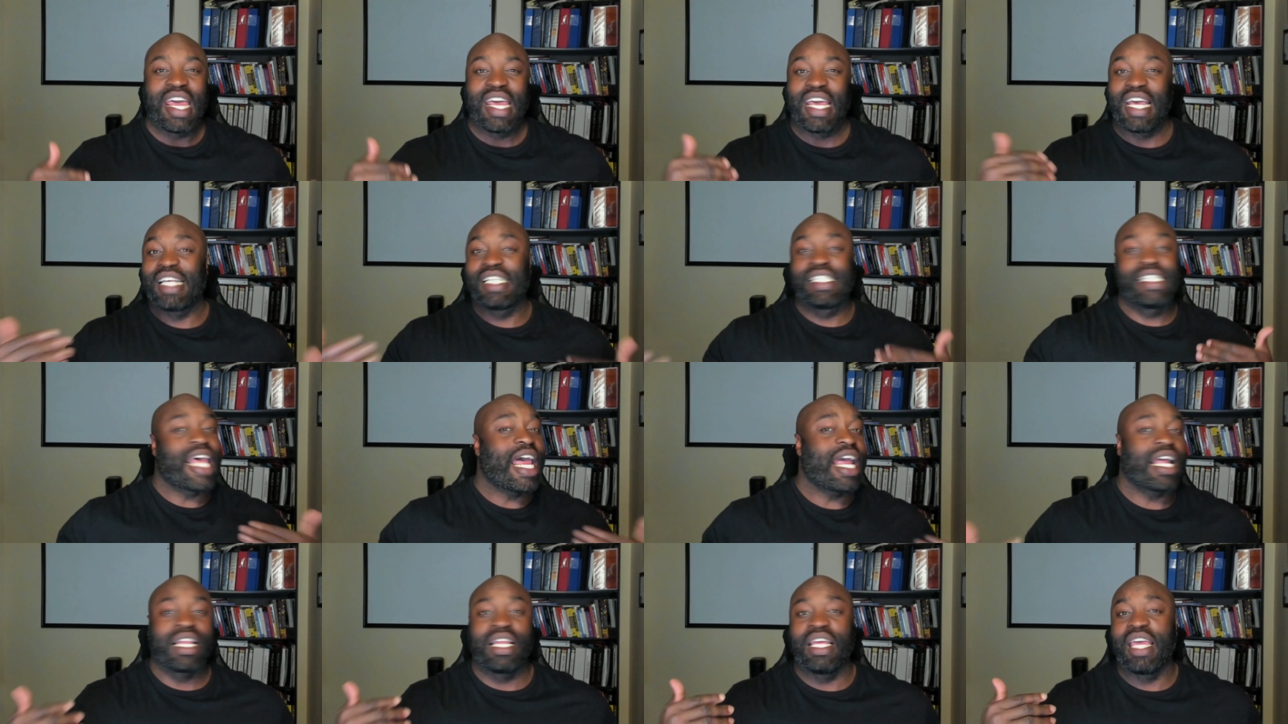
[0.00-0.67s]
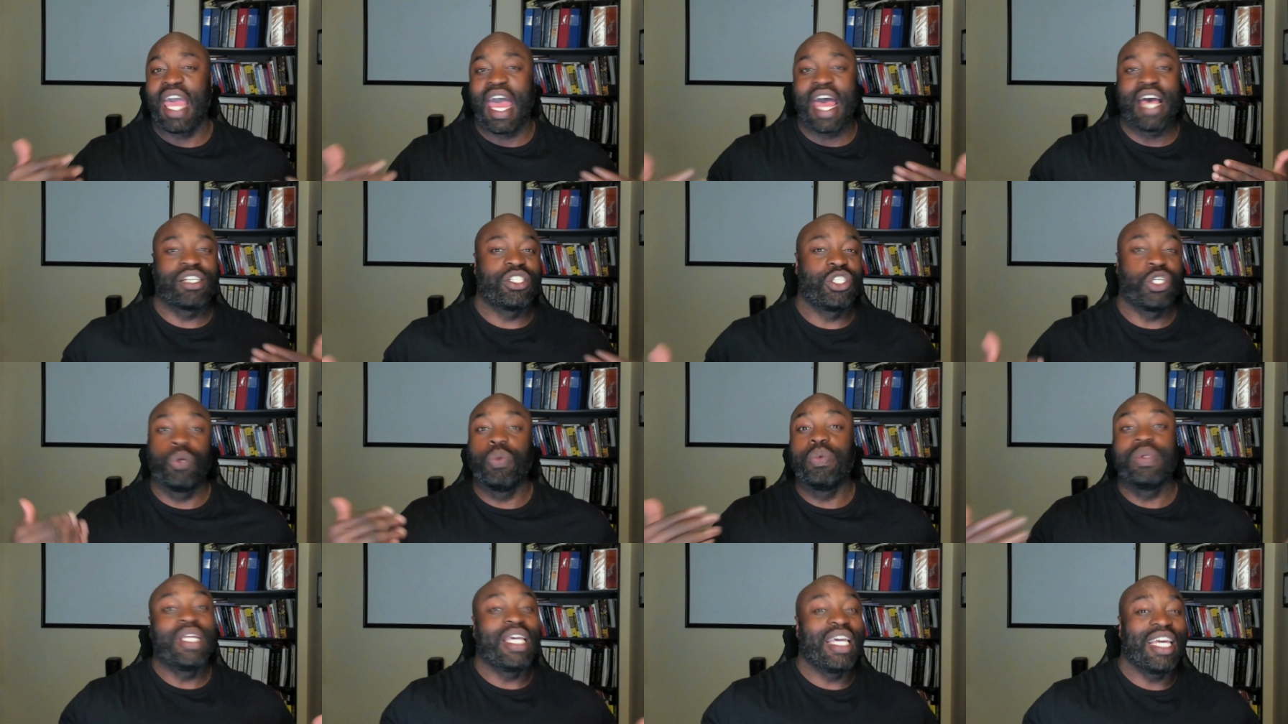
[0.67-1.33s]
exactly as you
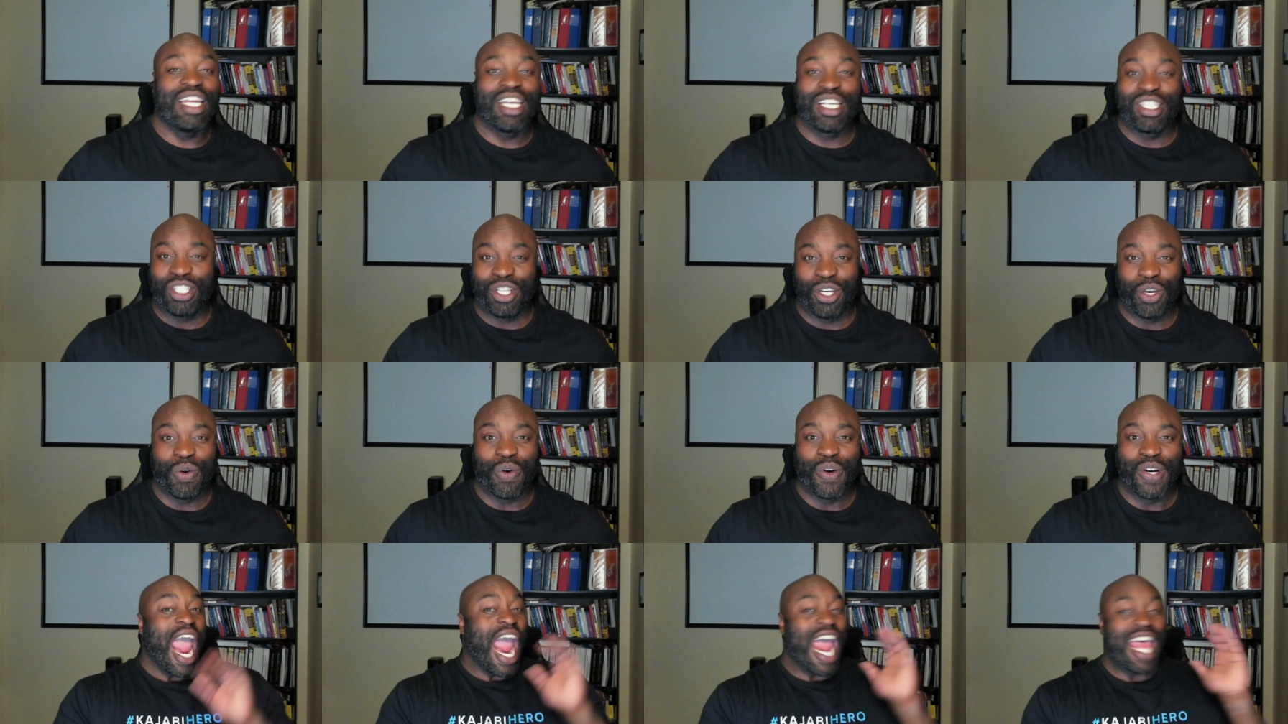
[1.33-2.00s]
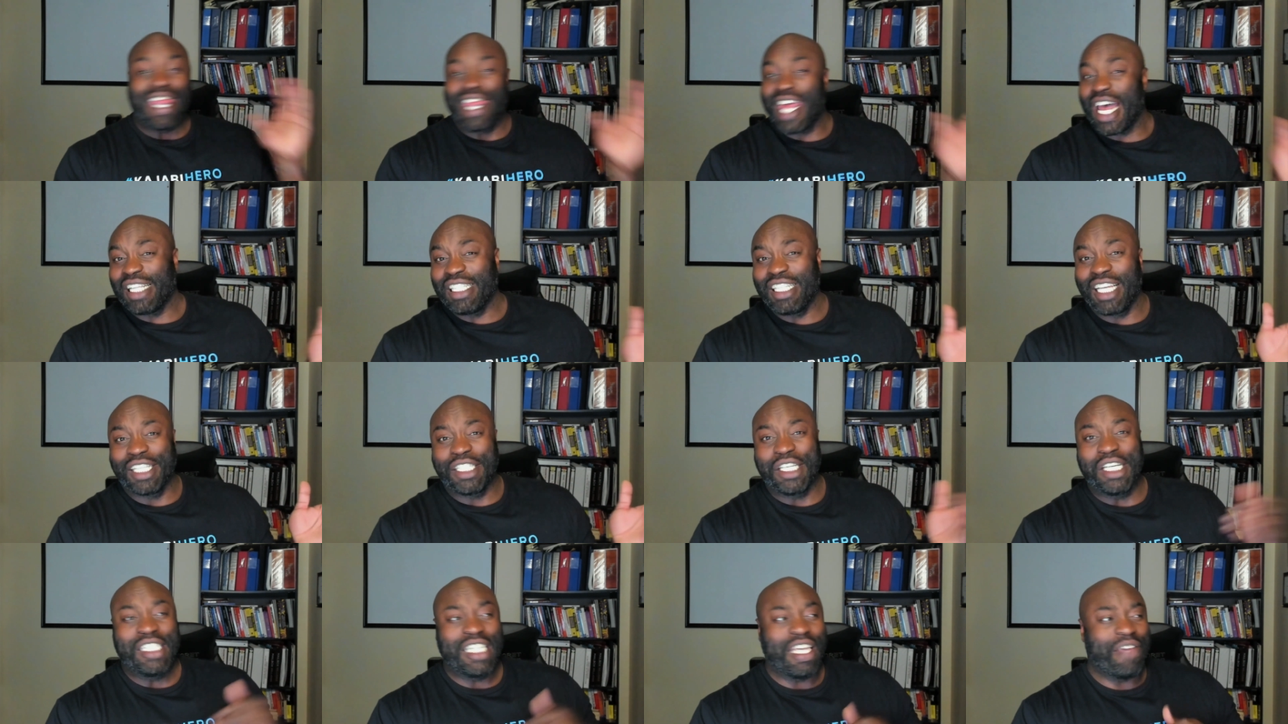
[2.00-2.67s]
need it to. And that
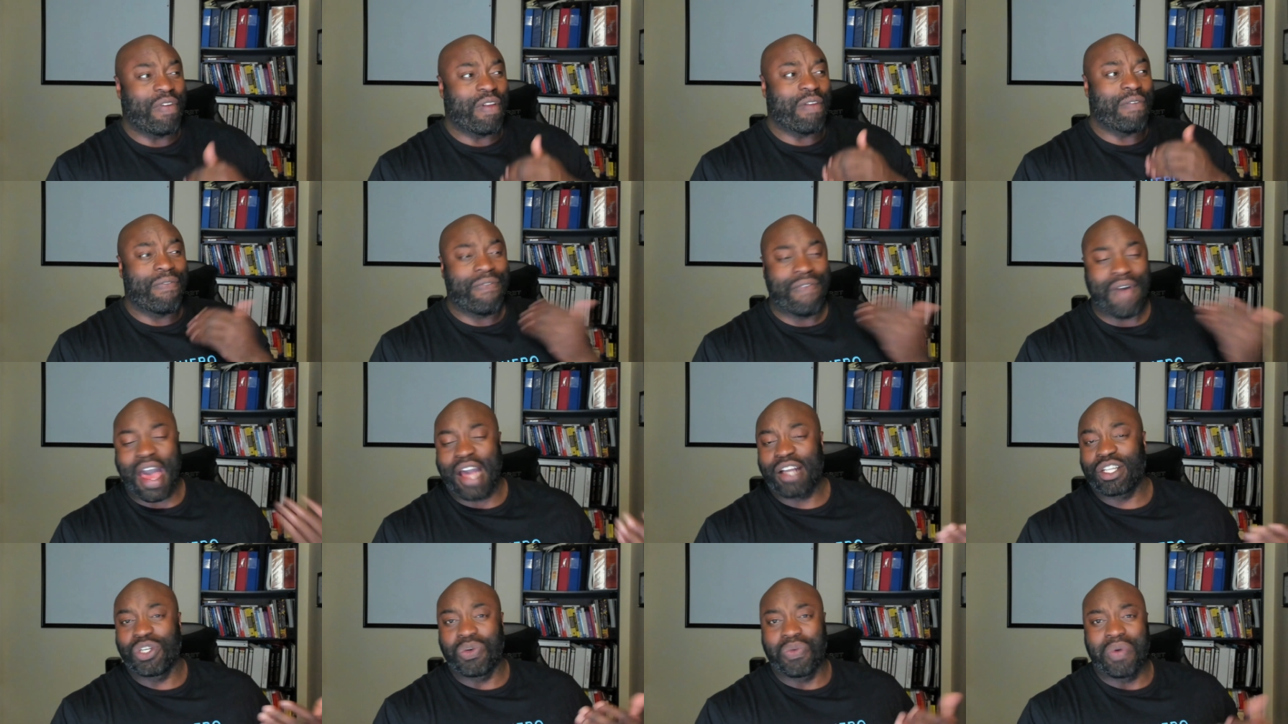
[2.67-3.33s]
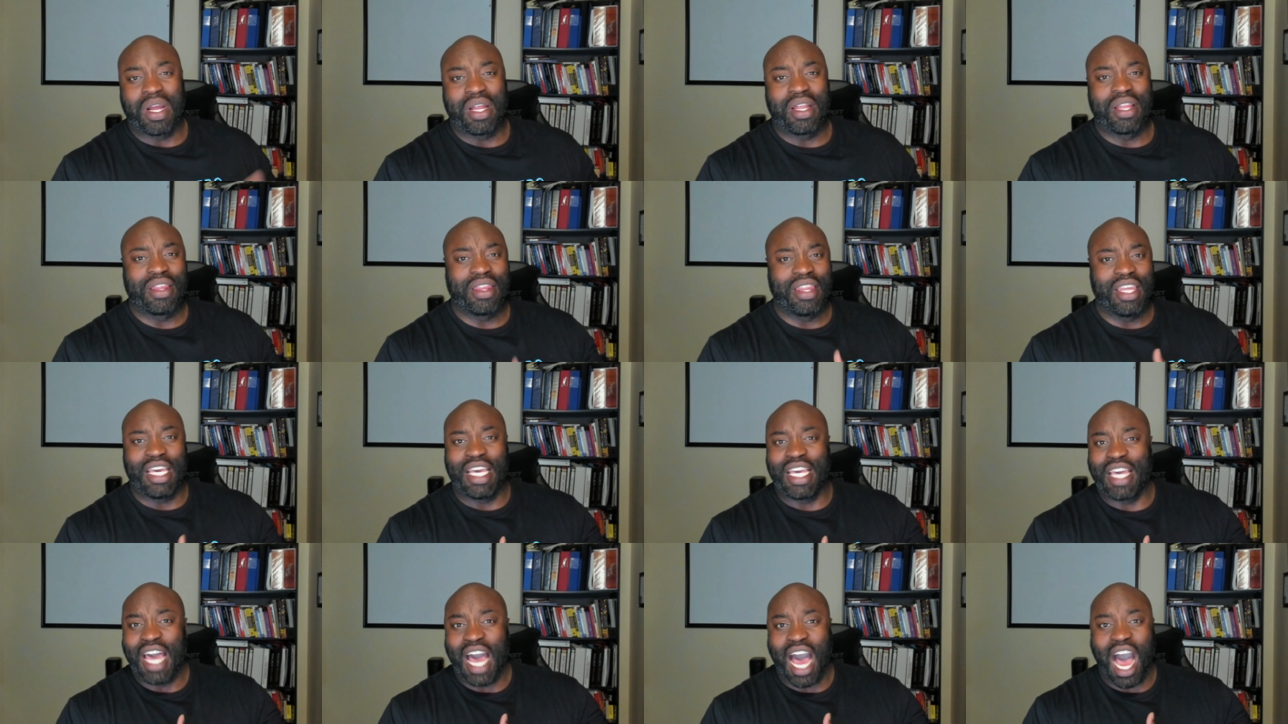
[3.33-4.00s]
doesn't even factor in
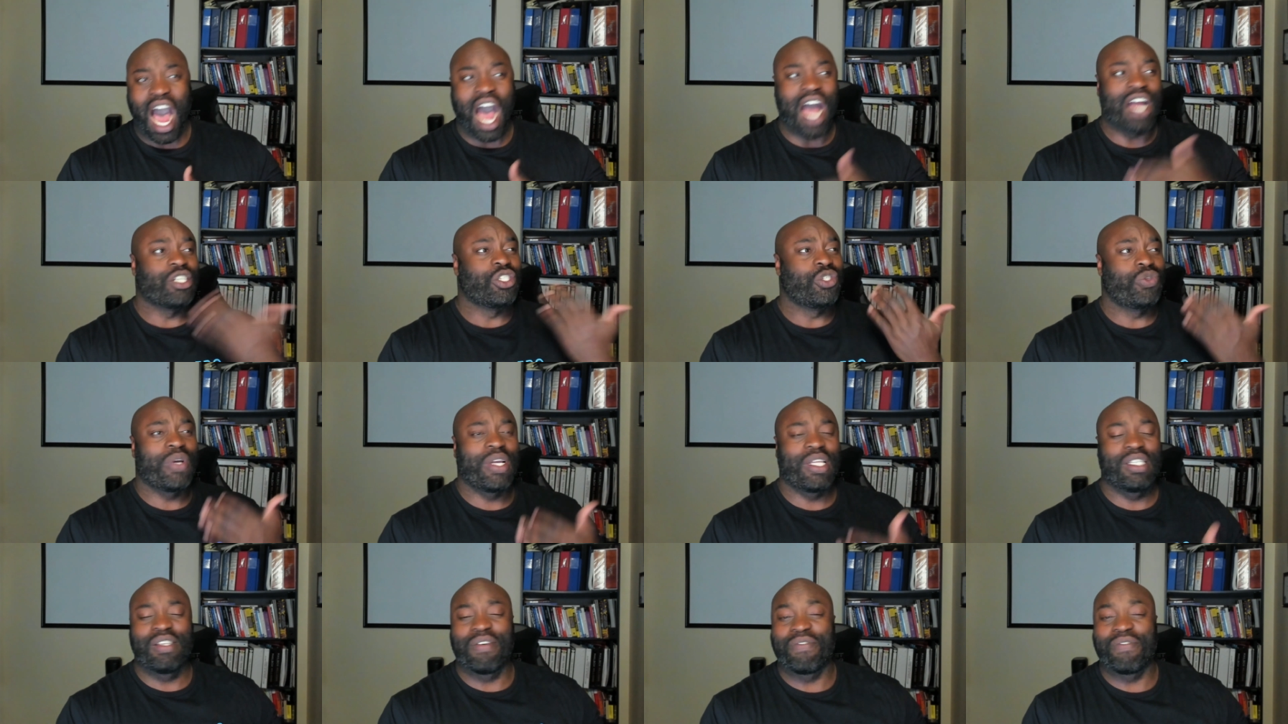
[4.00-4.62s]
the hundreds,